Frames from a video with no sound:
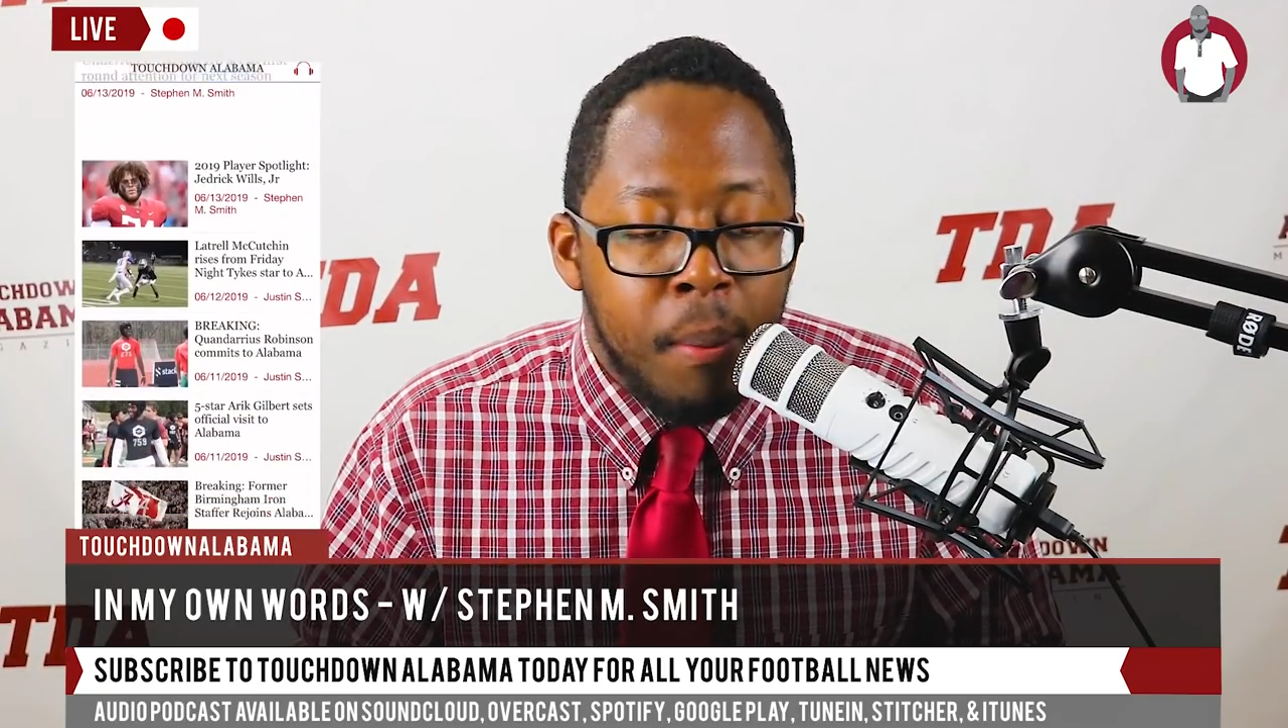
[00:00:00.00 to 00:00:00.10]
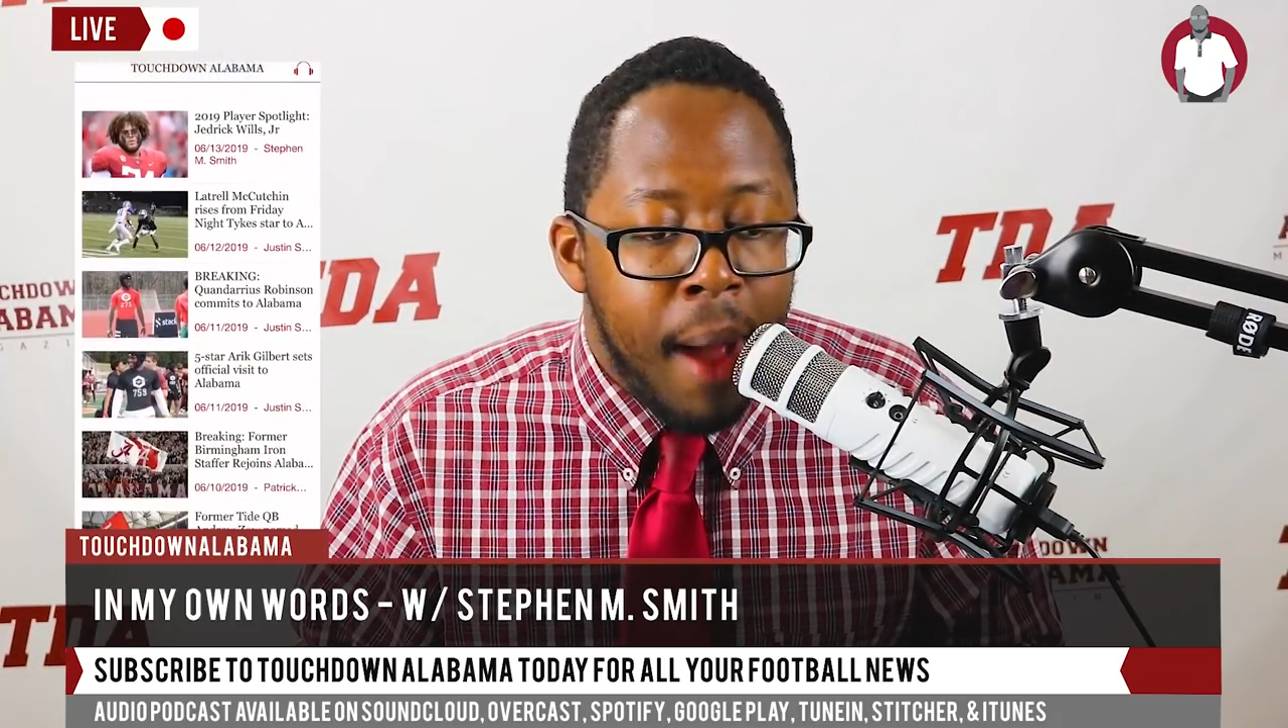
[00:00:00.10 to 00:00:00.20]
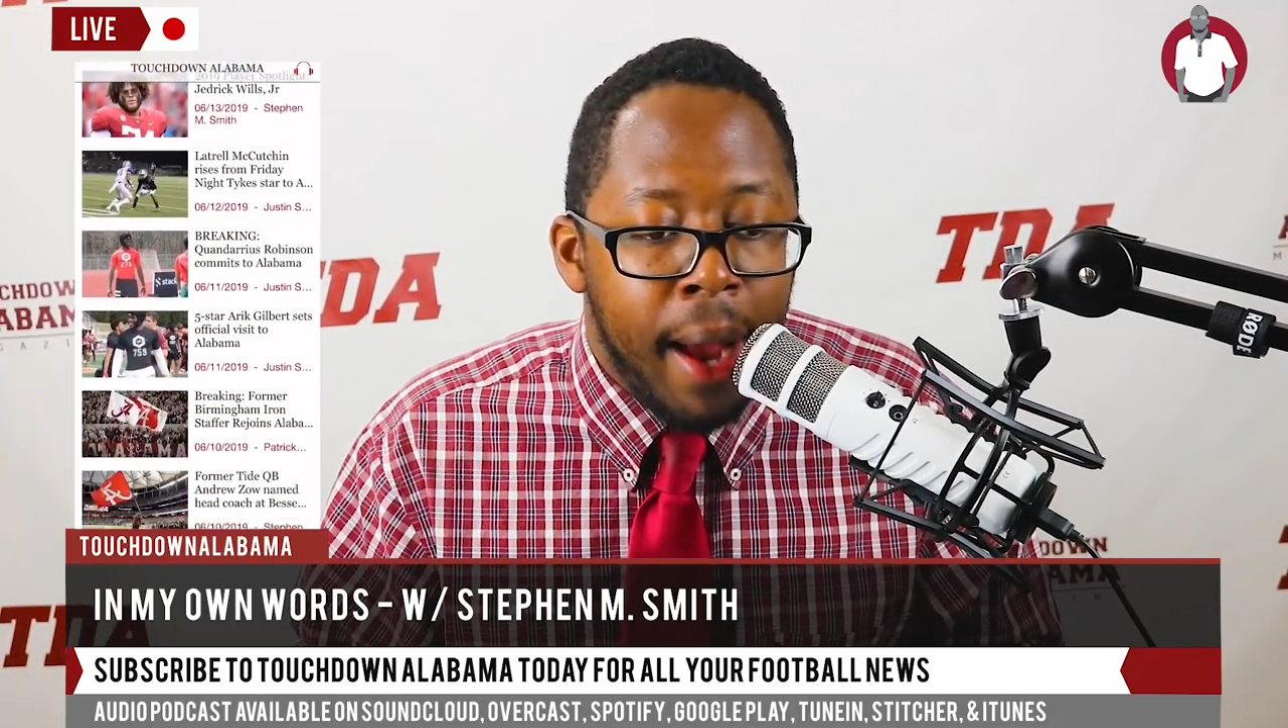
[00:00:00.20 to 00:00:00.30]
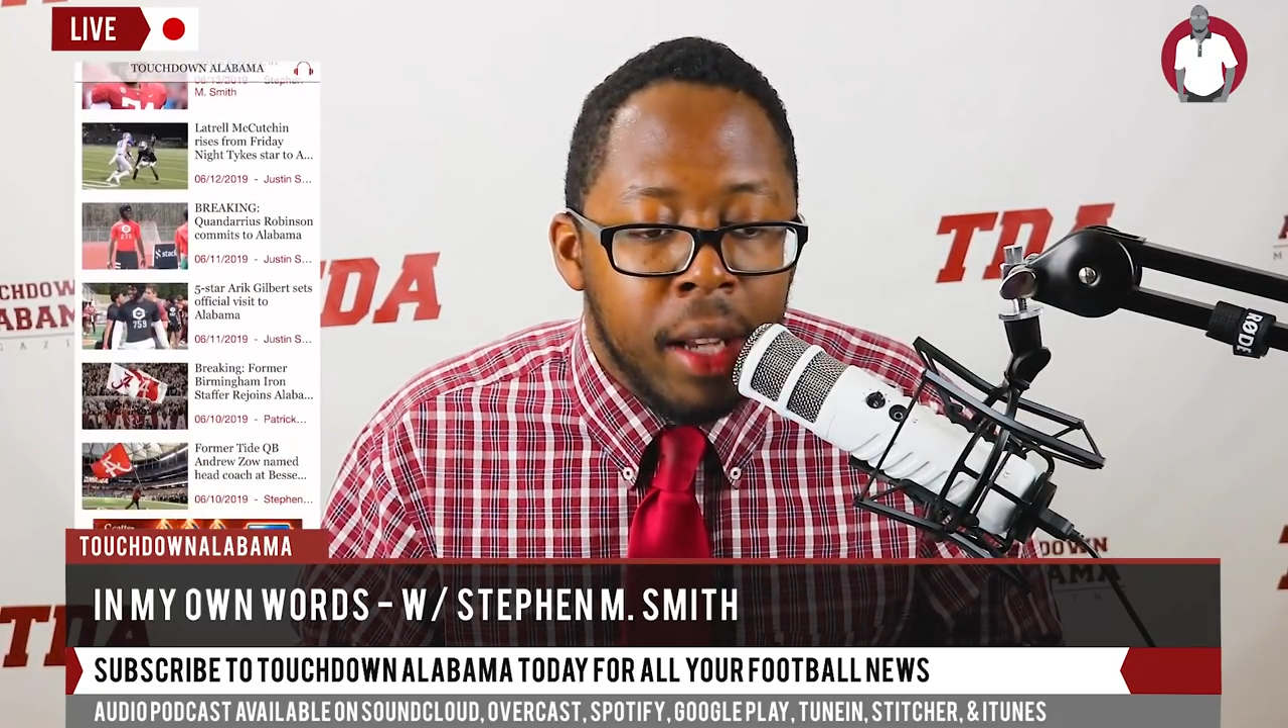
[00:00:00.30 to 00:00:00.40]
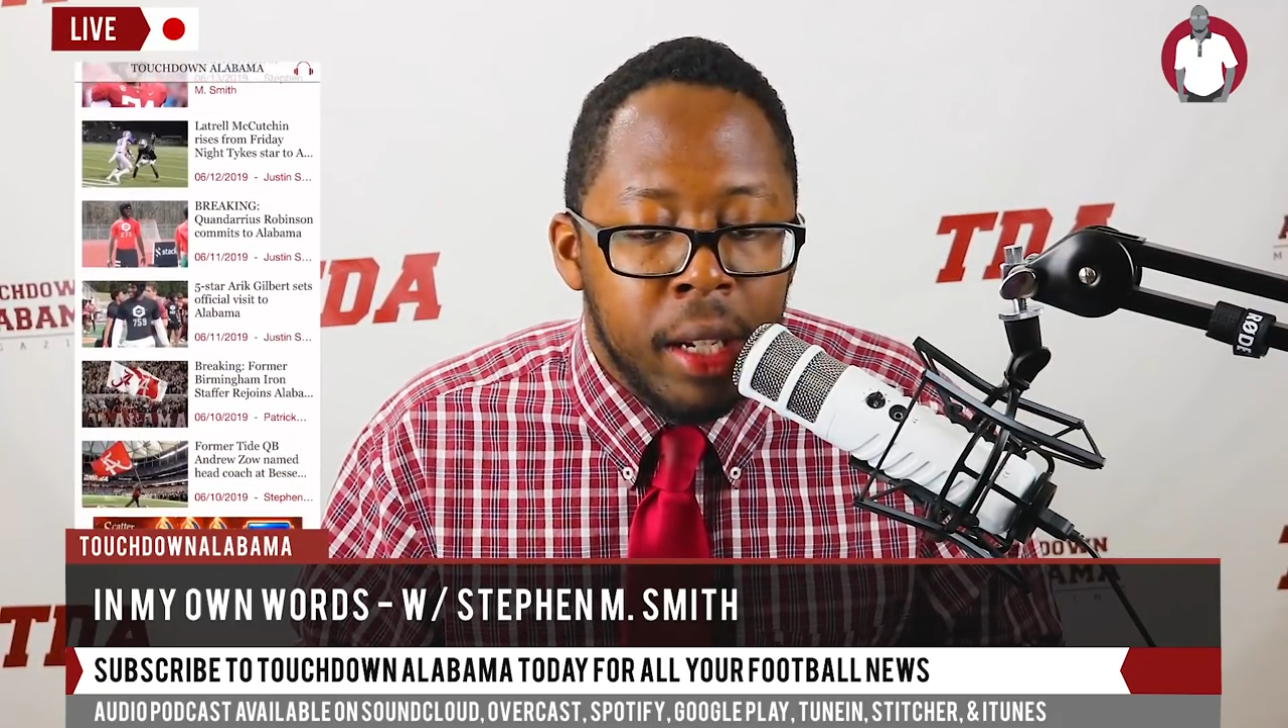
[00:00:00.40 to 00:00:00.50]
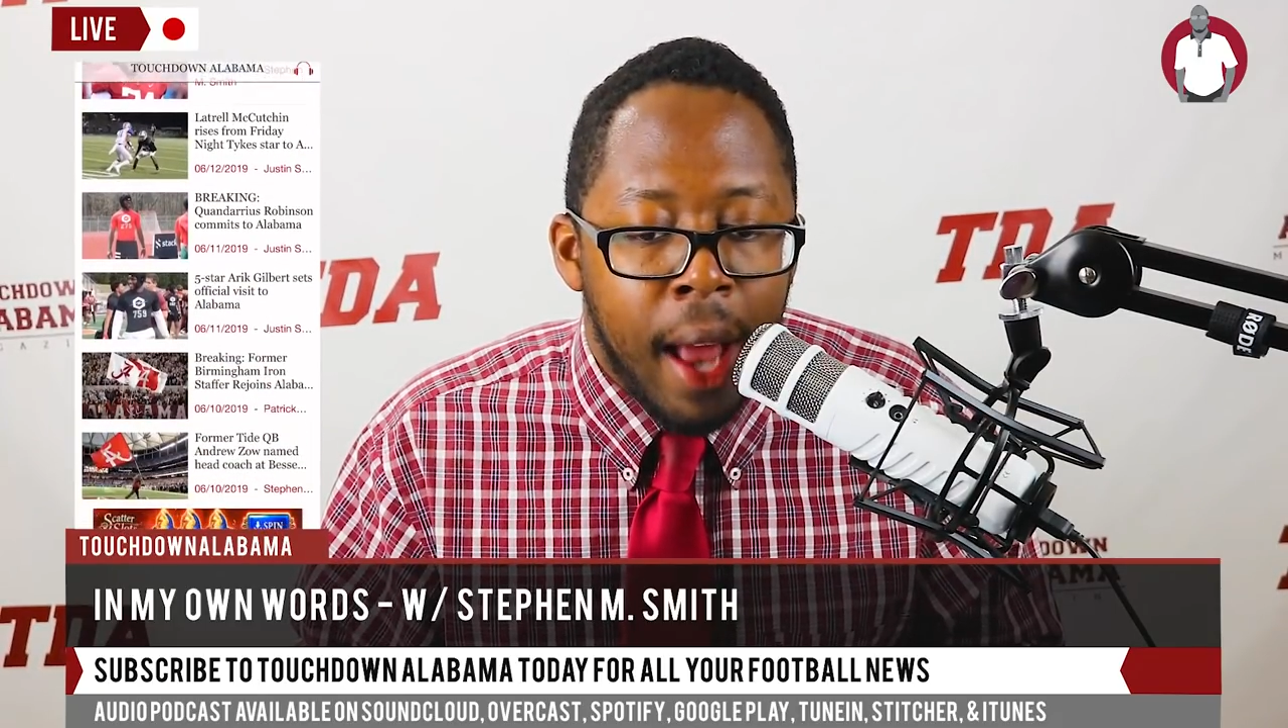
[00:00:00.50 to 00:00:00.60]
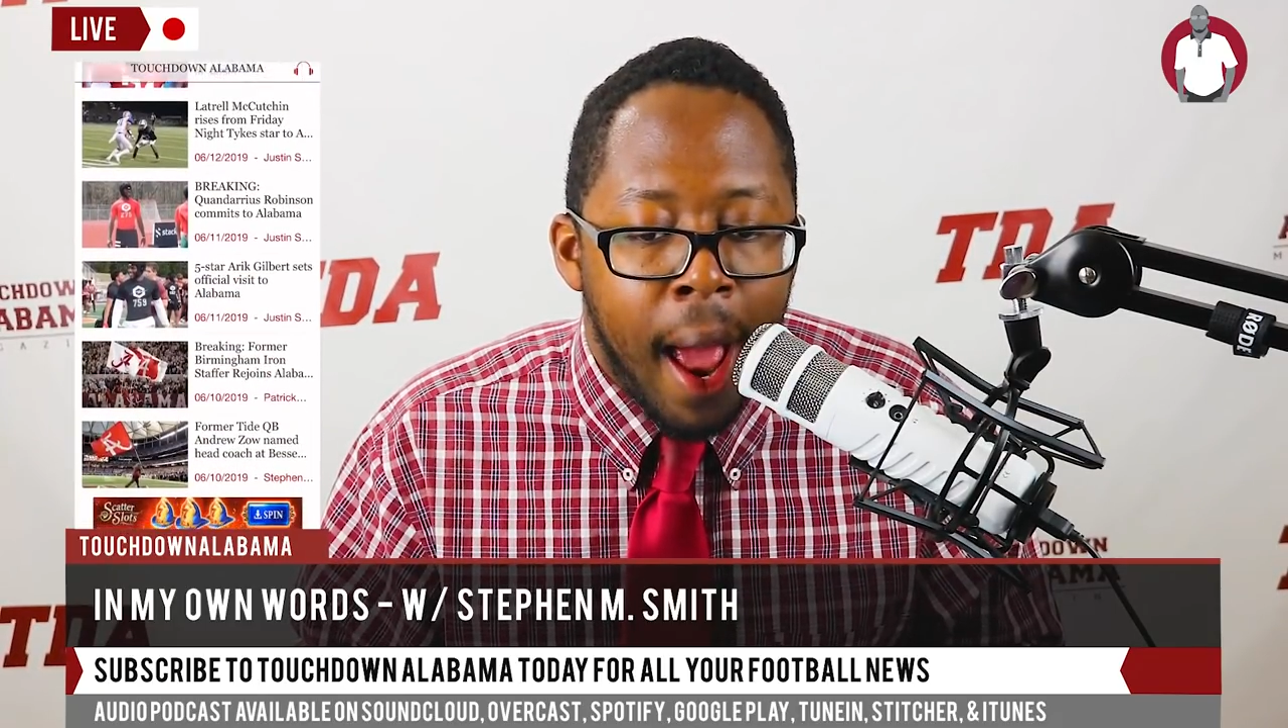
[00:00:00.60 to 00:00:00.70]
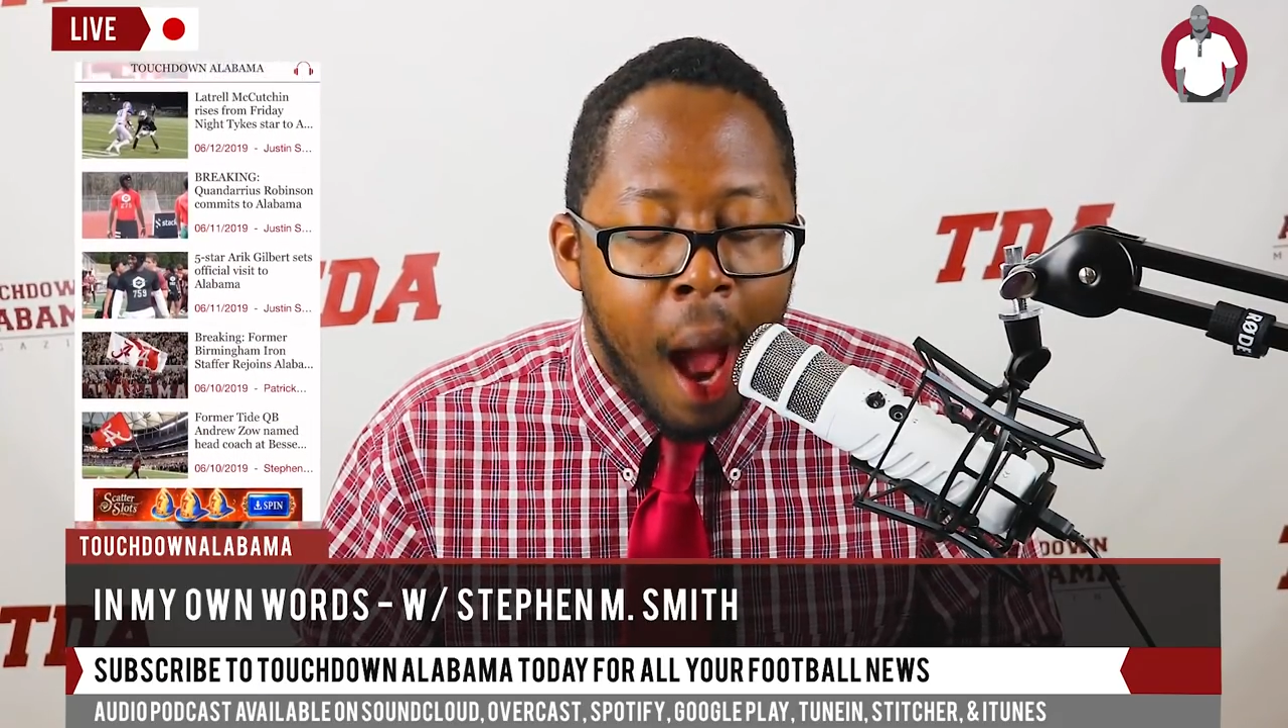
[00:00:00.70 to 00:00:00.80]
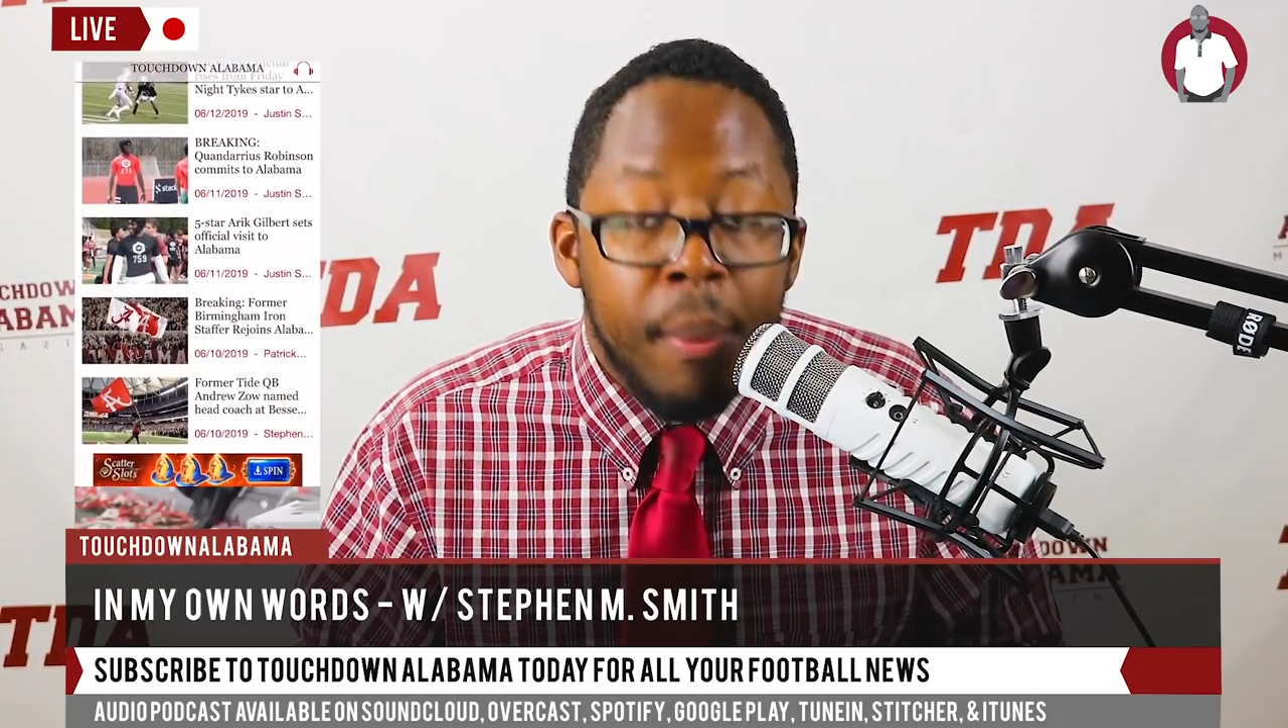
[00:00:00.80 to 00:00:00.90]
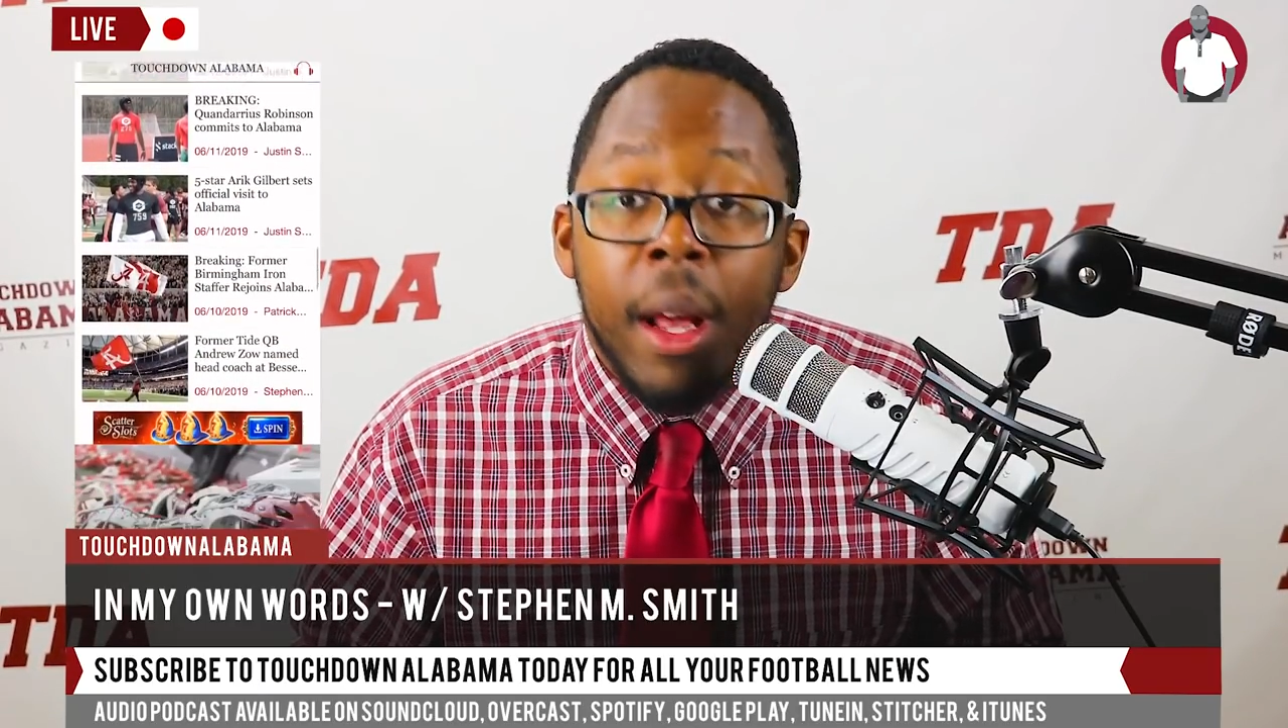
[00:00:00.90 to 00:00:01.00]
Magazine
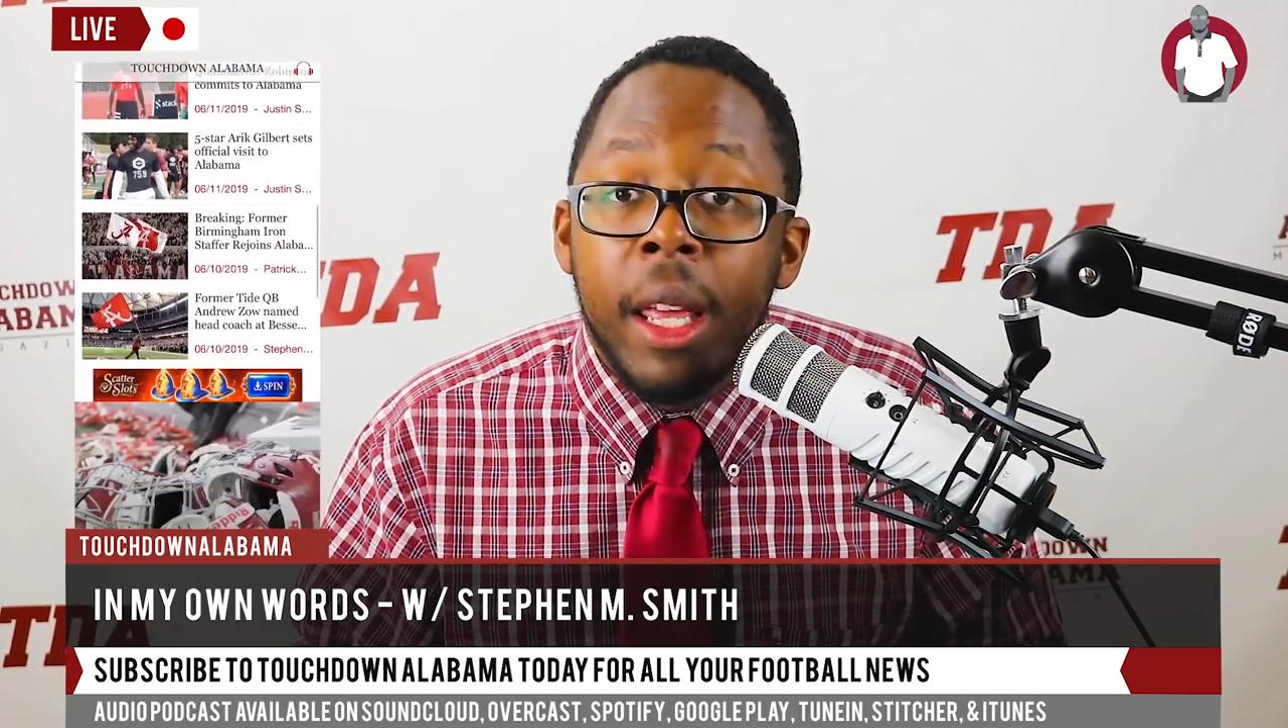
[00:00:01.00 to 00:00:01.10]
app.